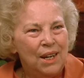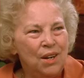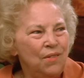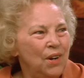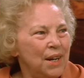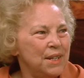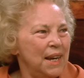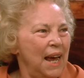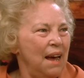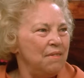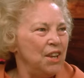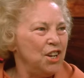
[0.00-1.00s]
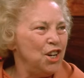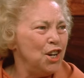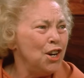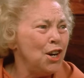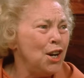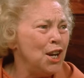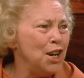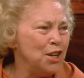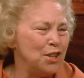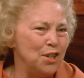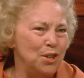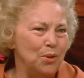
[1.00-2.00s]
You've got to have the yearning
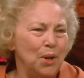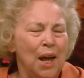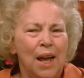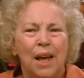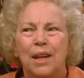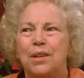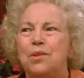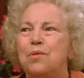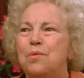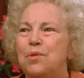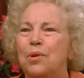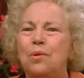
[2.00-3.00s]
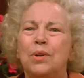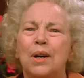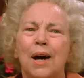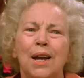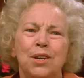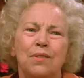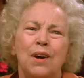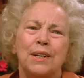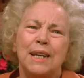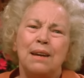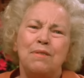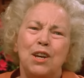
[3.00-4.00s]
to do it. To know God, you've
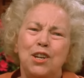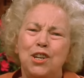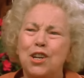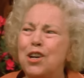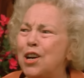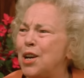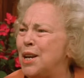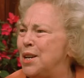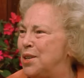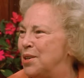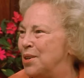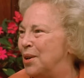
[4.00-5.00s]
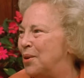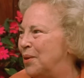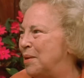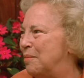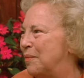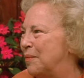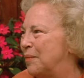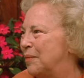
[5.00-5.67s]
got to have the yearning to know Him.